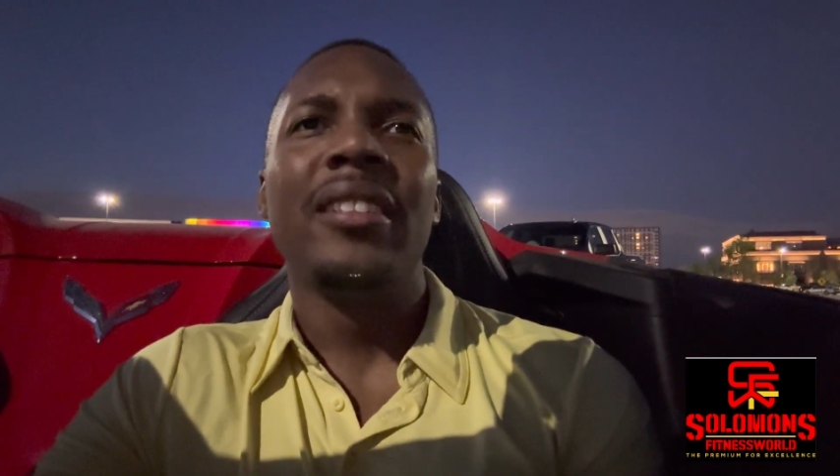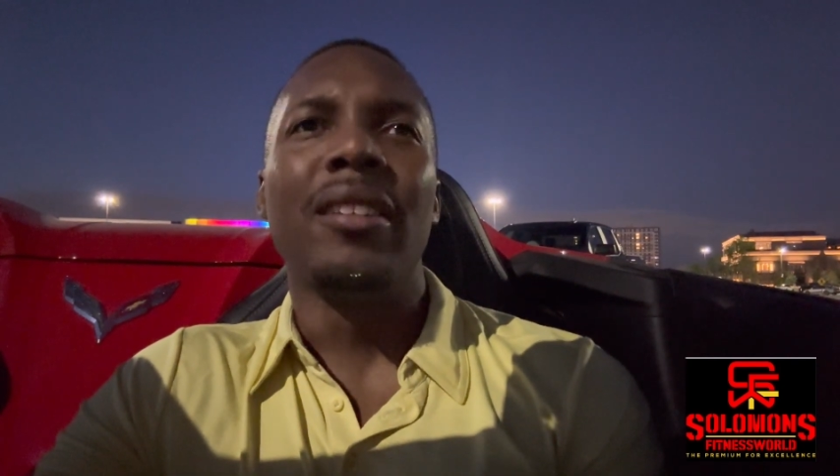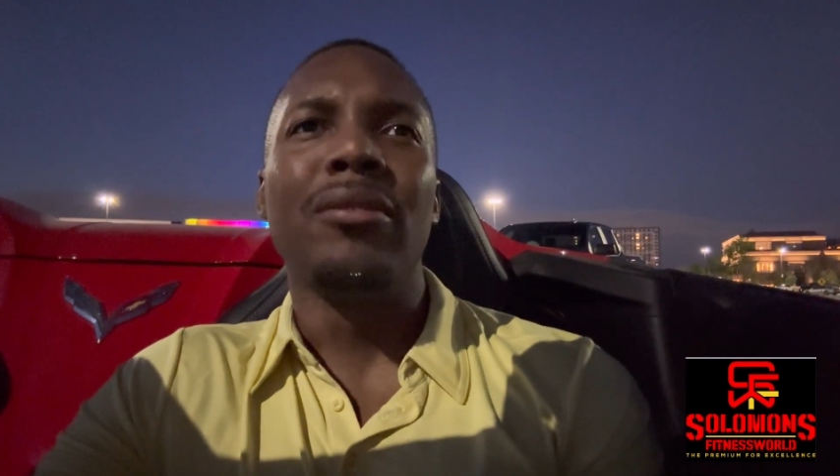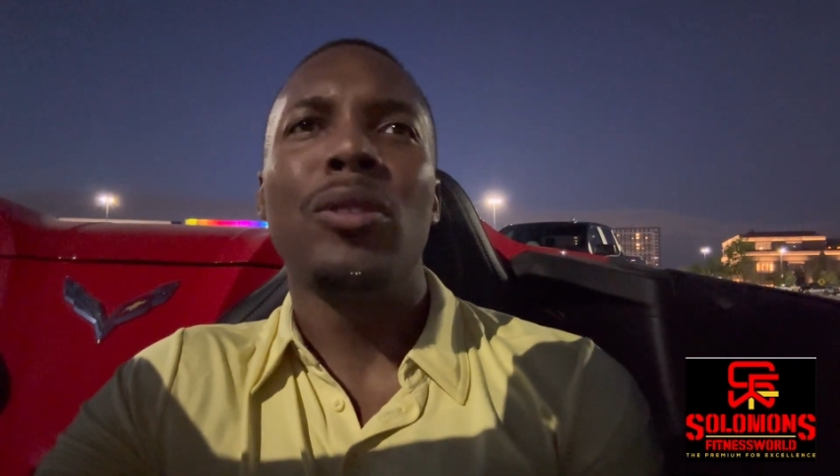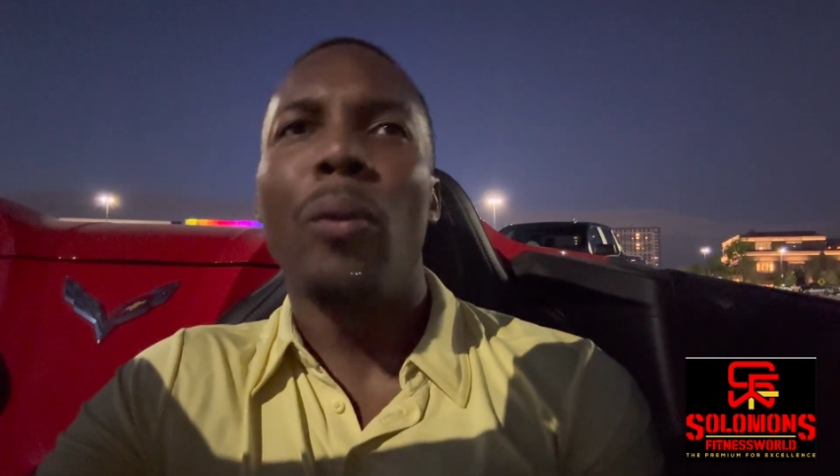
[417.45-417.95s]

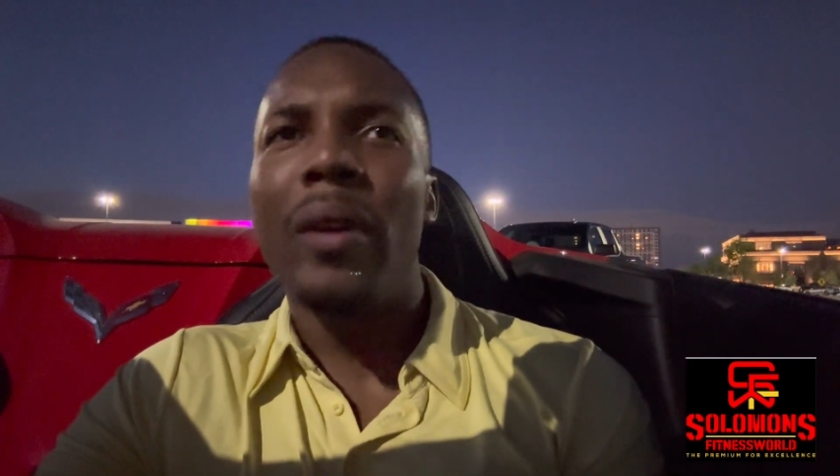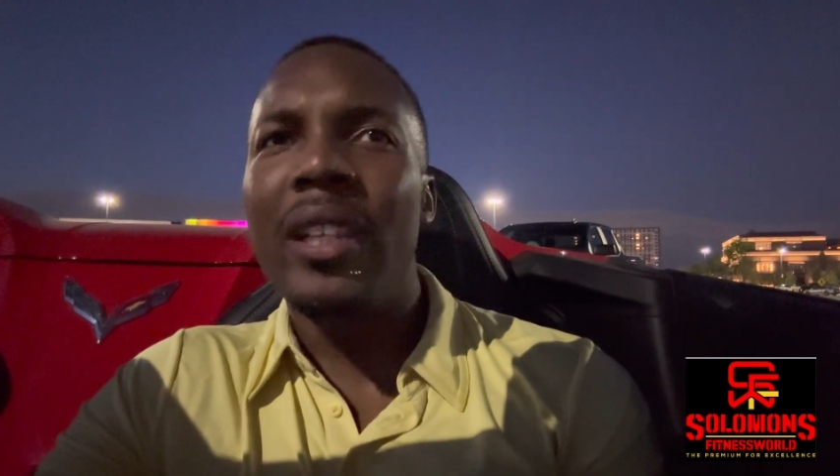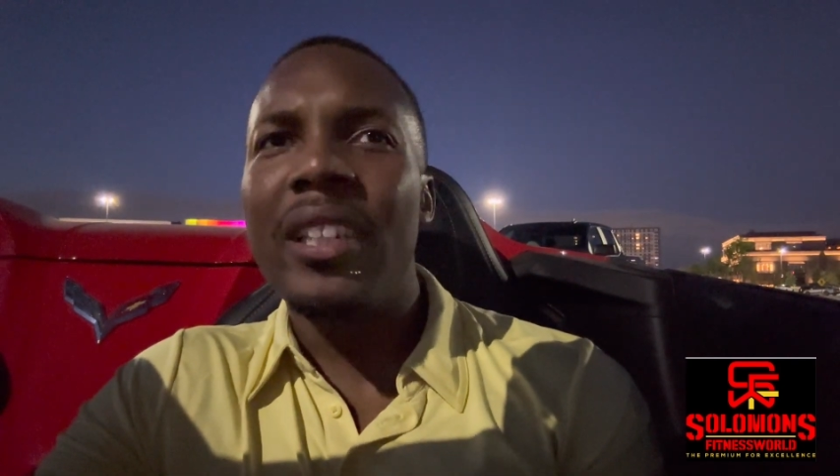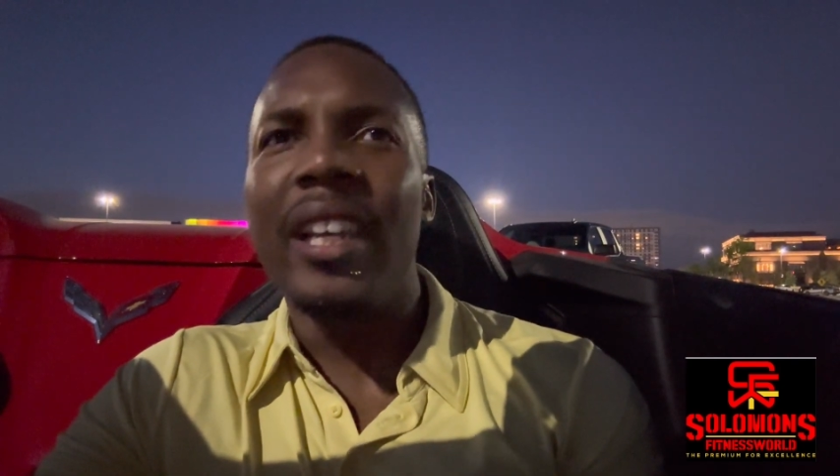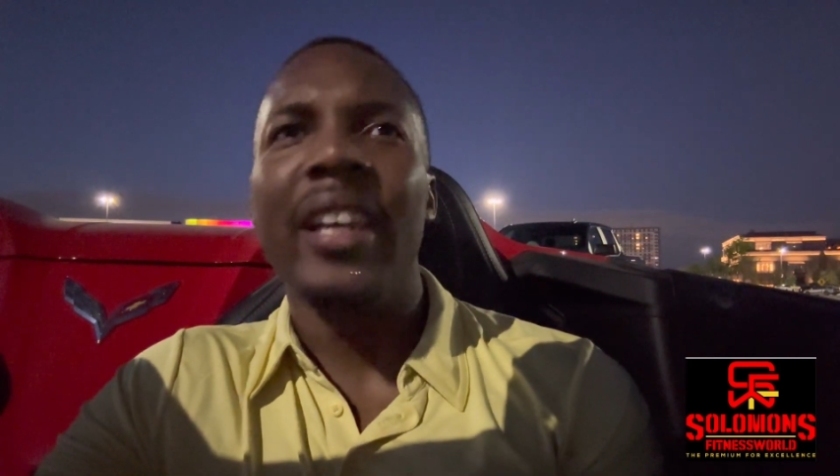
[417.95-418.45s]
the 20
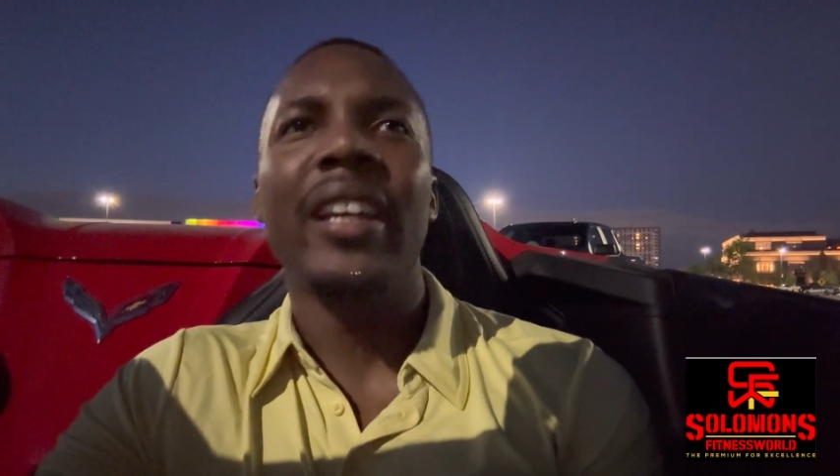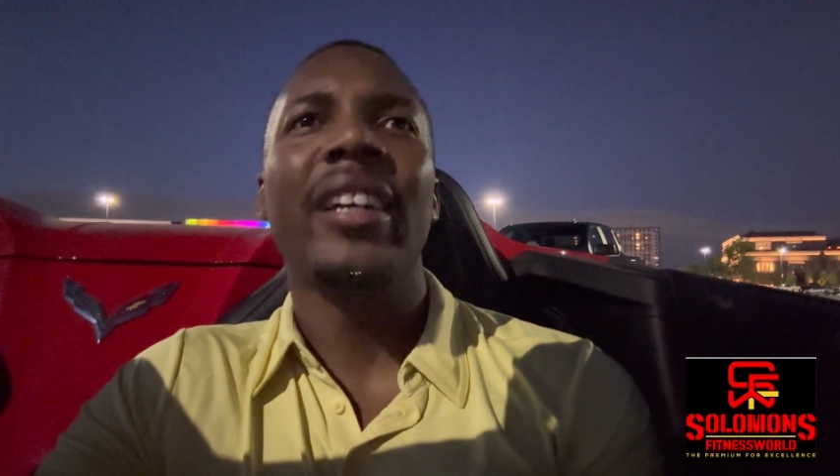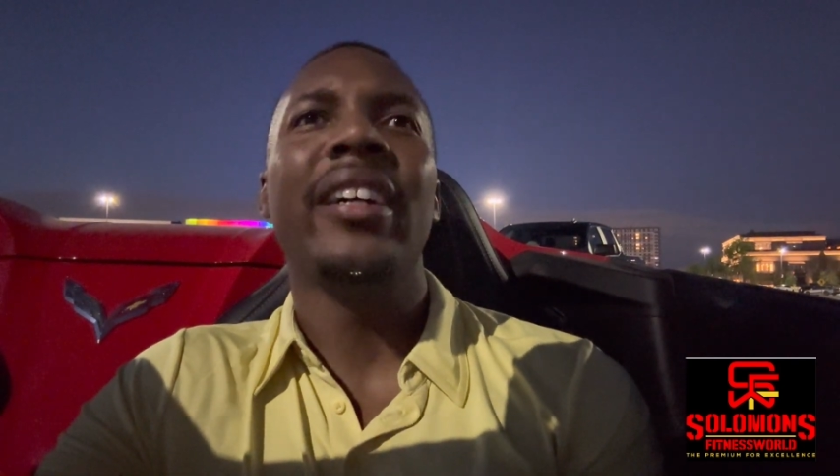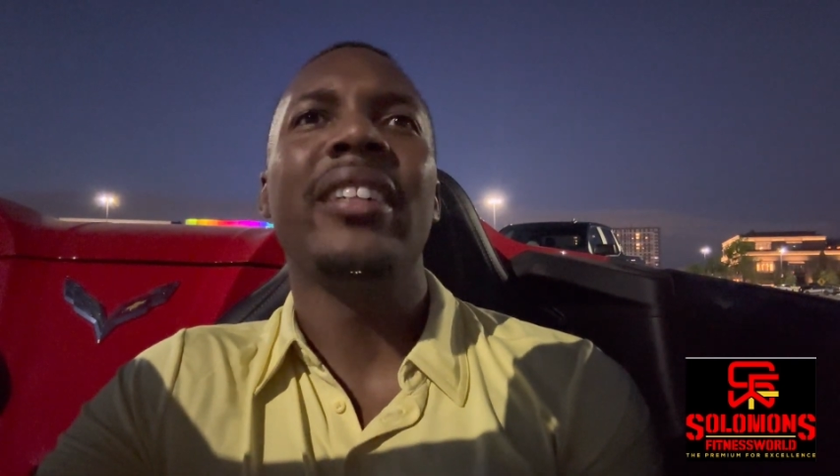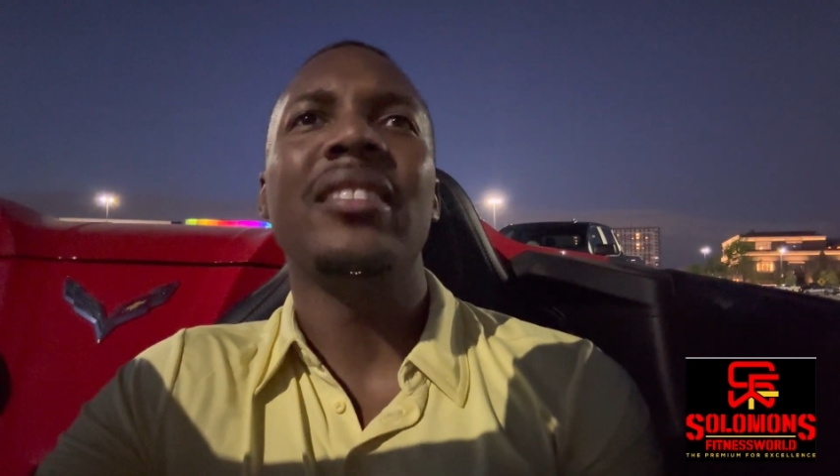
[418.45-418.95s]

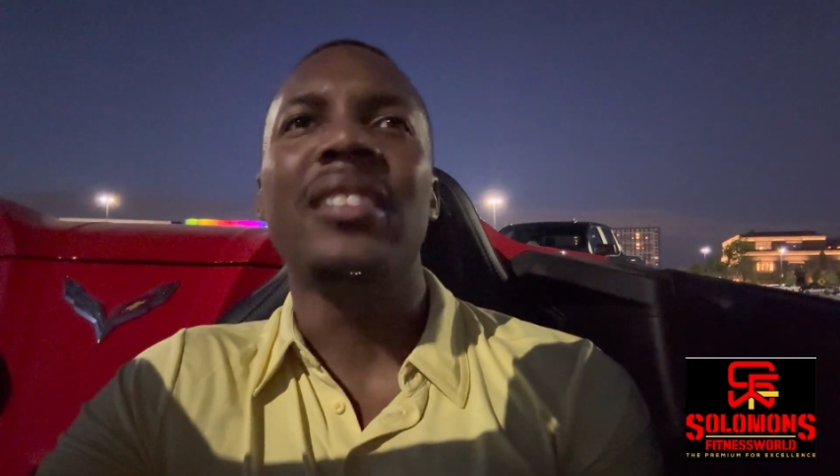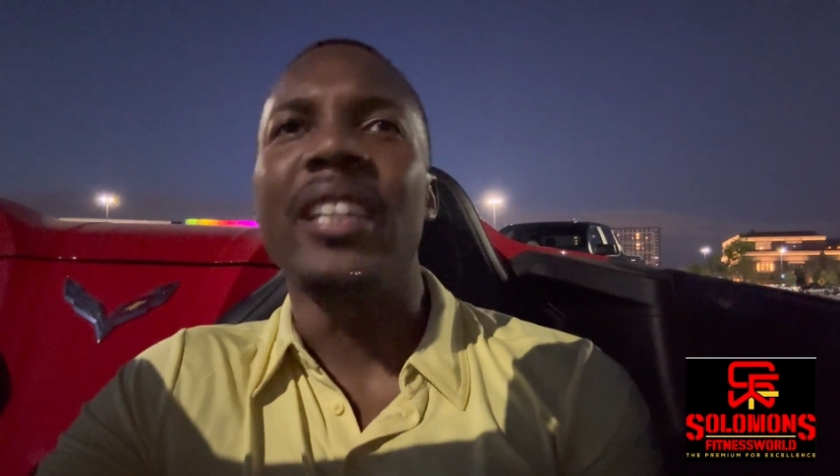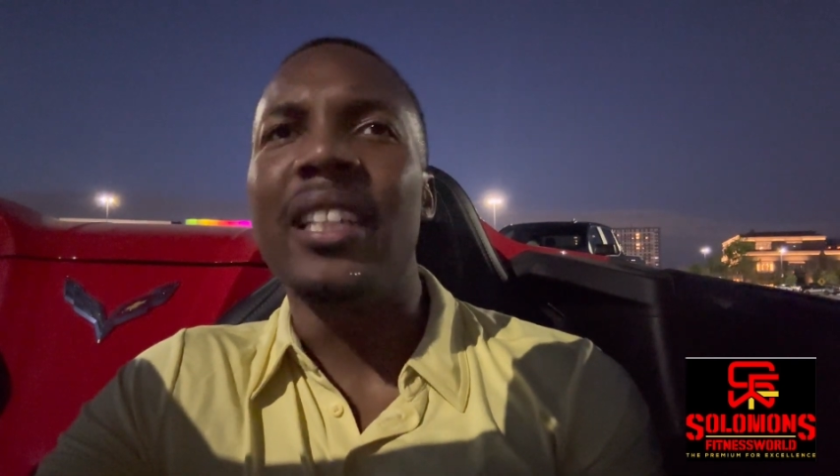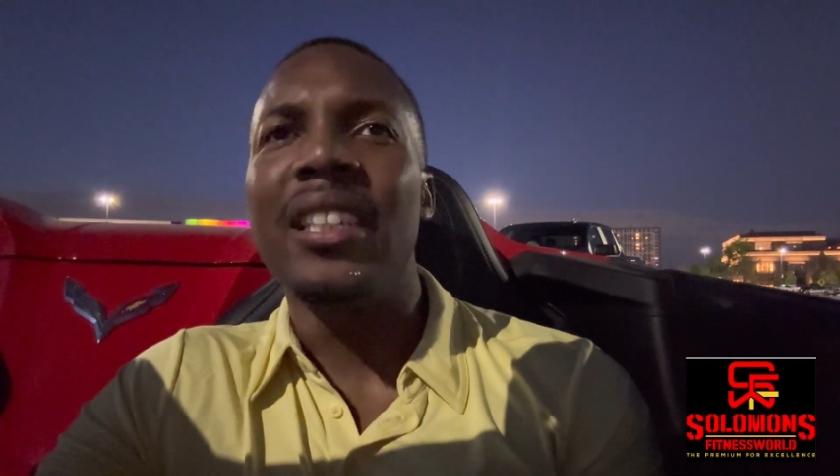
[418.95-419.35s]
years, 10